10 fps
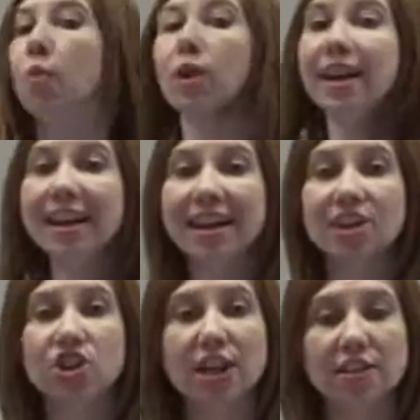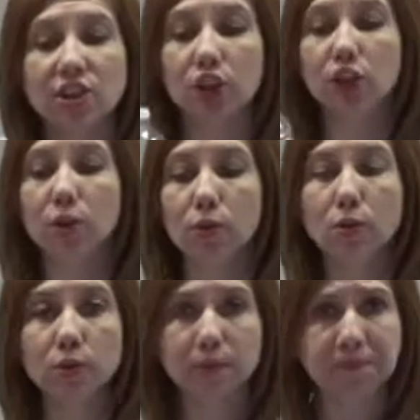We're gonna get a chance to
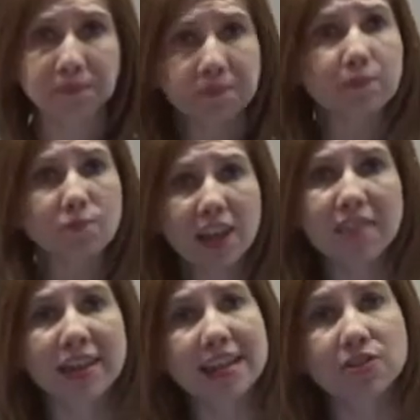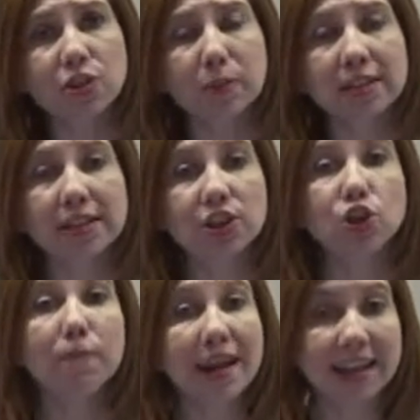use the instruments that
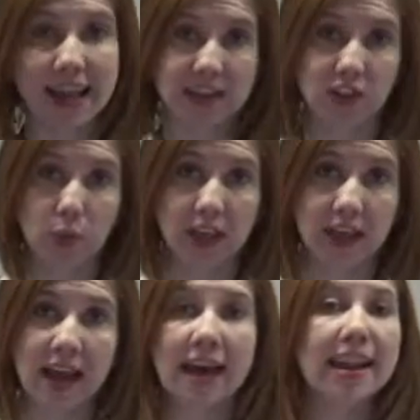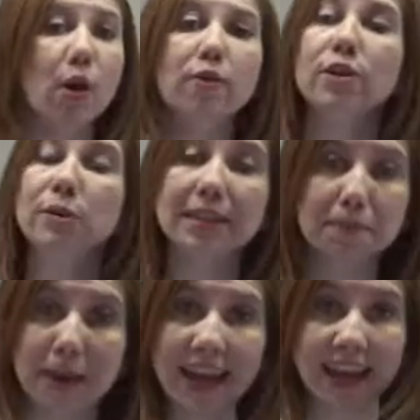you made last week. Now, if you
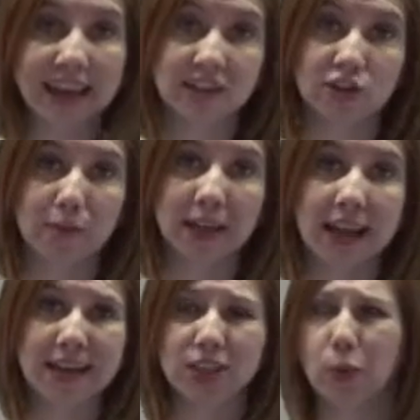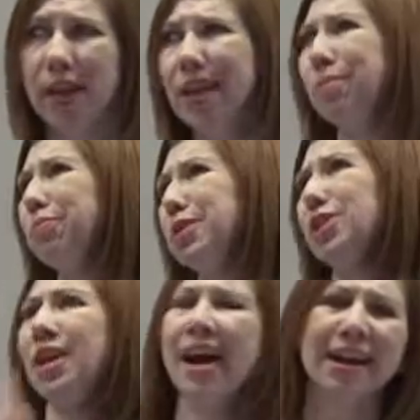didn't make an instrument last week,
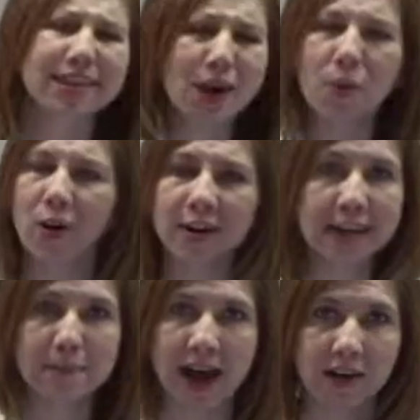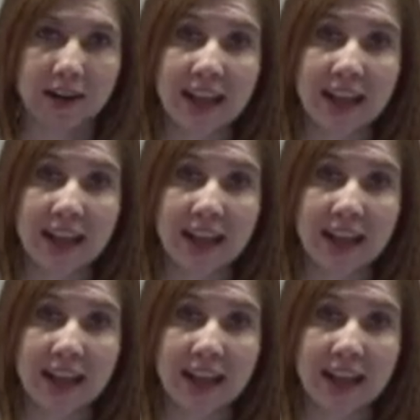don't worry about it.